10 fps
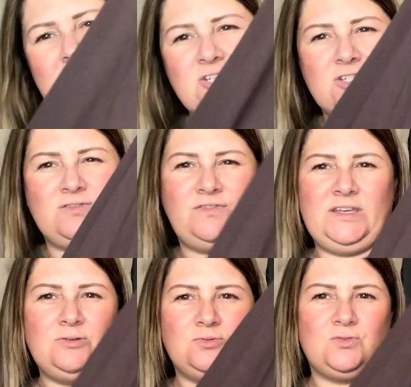it just
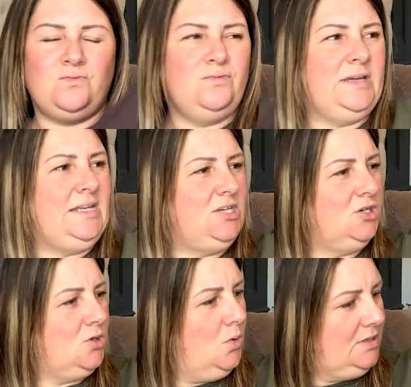feels really
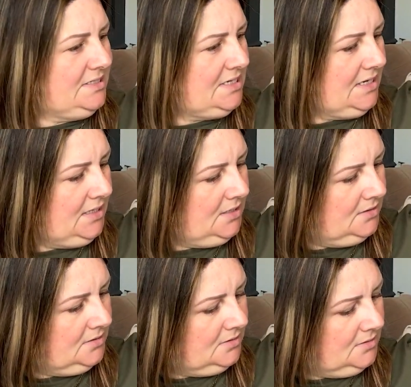good quality.
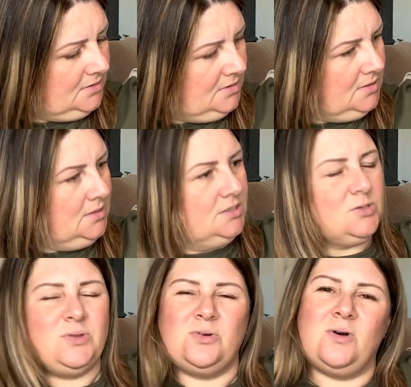
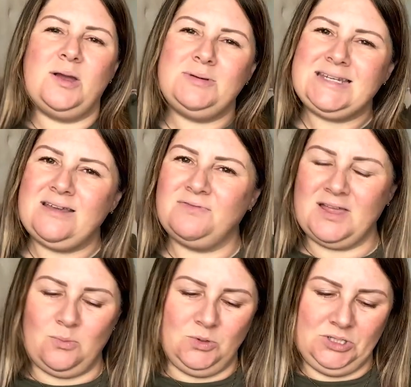So I thought I would give
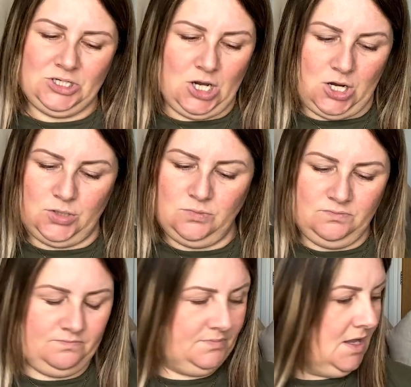that one a go.
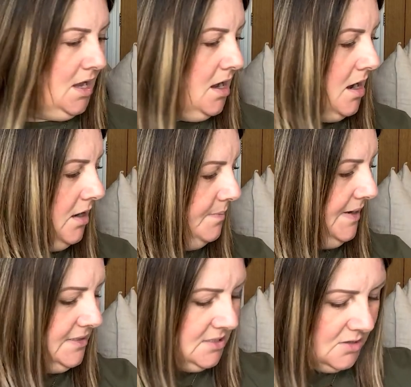I
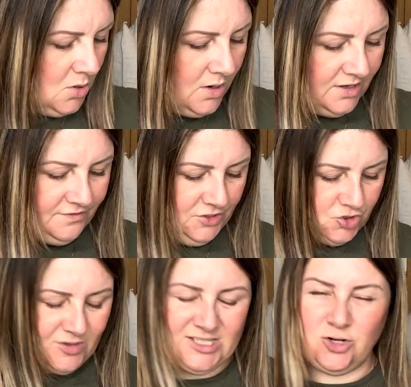picked up quite a few
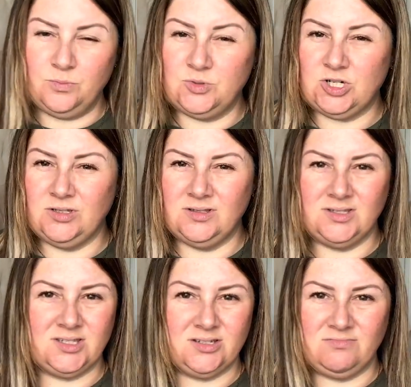dress
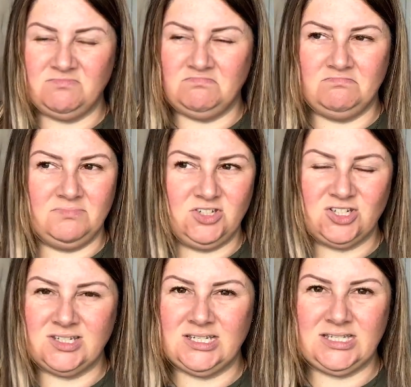options
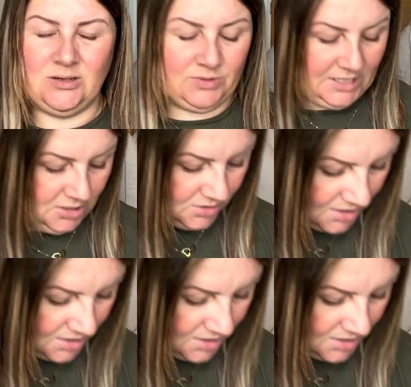just to see what they look